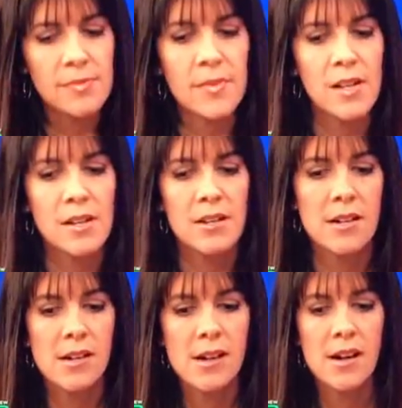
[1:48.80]
Wow.
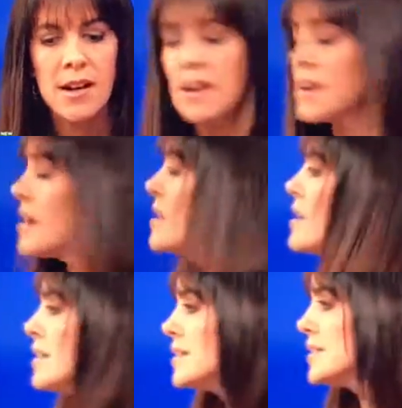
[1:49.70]
And you
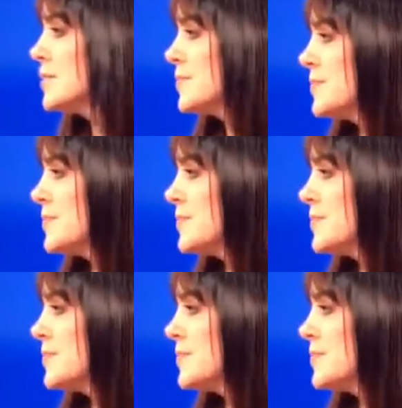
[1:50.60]
felt